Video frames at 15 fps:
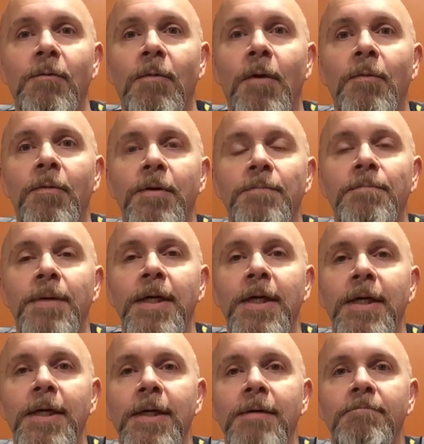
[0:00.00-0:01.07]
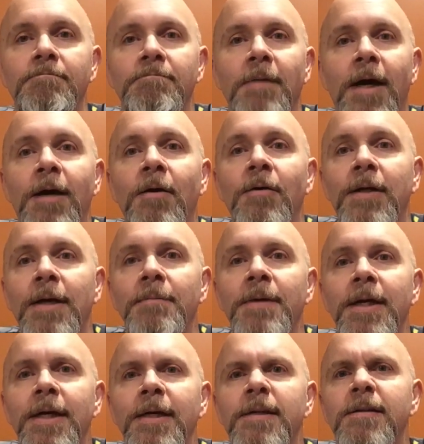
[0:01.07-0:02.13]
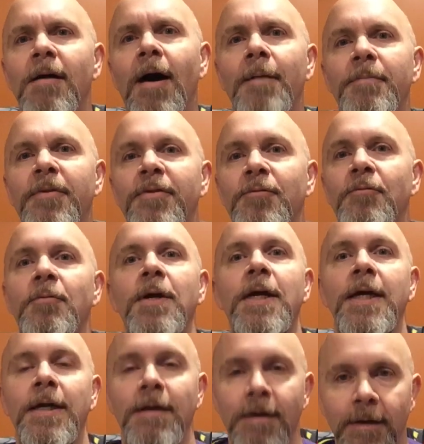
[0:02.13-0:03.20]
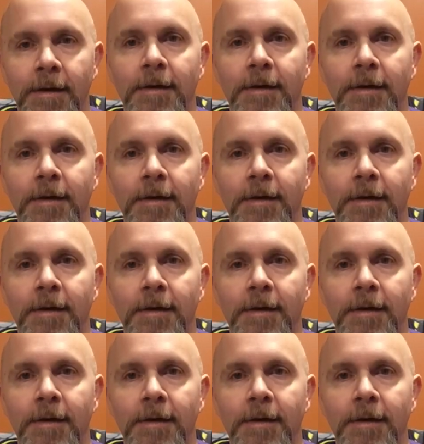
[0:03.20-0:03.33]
What would be, I don't know, give me a top 3